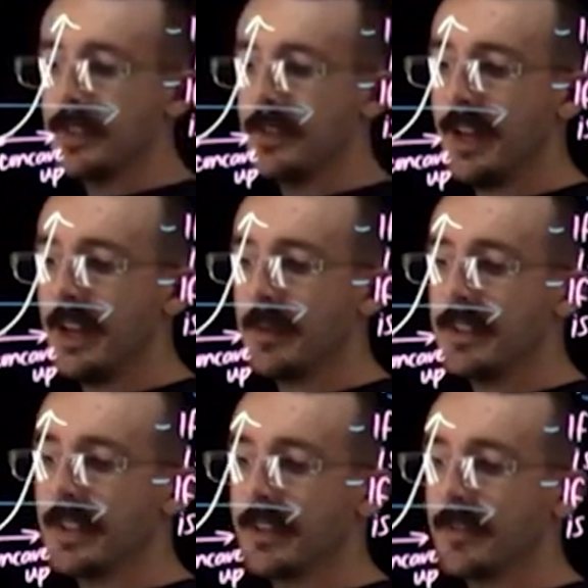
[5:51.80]
To do that, I'm
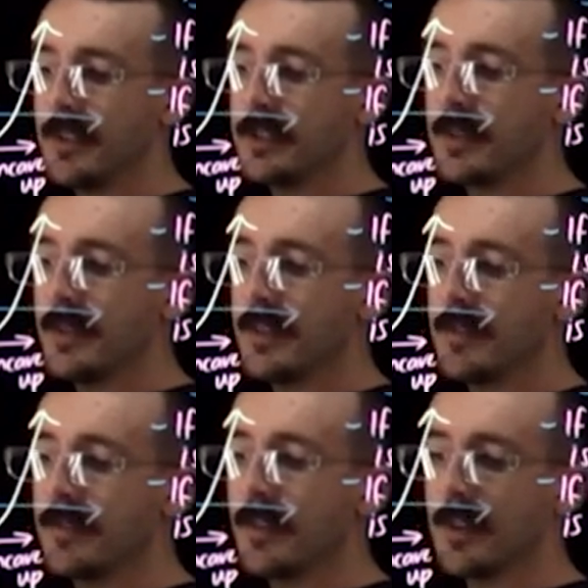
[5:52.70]
going to take the first
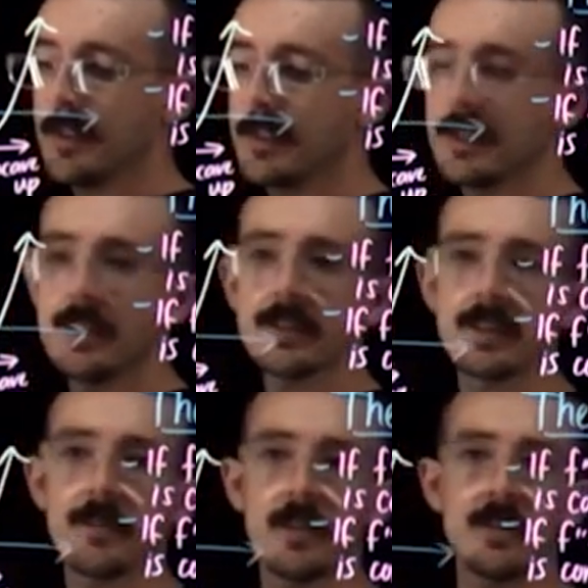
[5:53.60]
derivative first. So the